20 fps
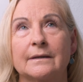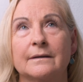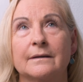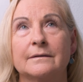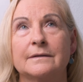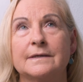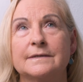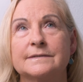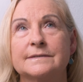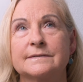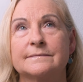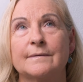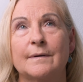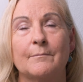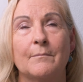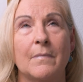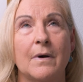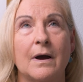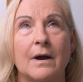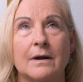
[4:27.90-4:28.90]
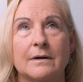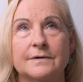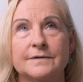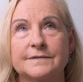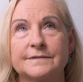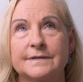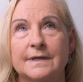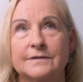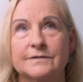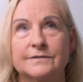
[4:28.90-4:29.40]
this
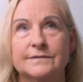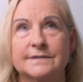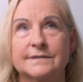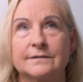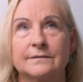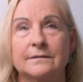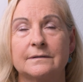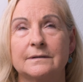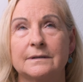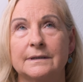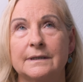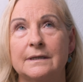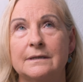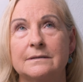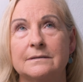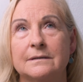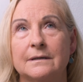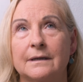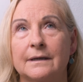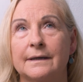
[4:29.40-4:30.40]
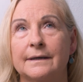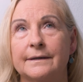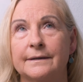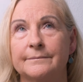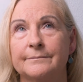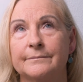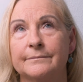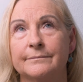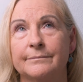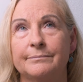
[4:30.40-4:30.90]
Mars that's still in
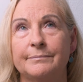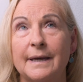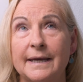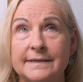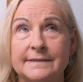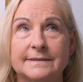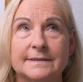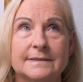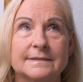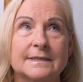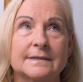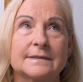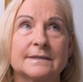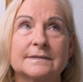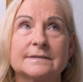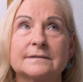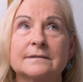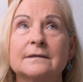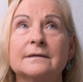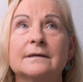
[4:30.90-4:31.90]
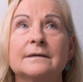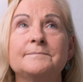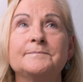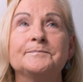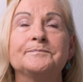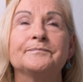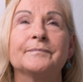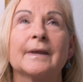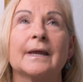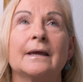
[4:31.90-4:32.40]
Pisces at this time.
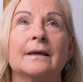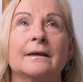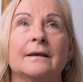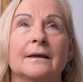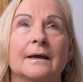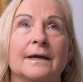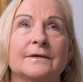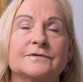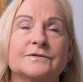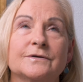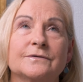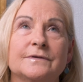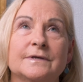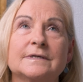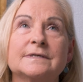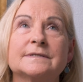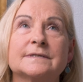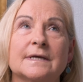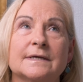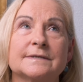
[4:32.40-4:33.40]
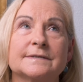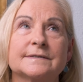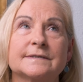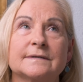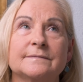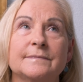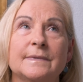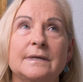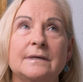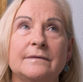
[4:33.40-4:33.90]
And so this says
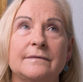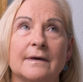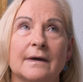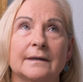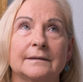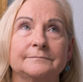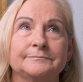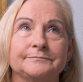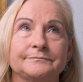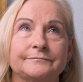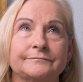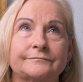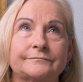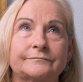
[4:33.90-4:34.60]
to me that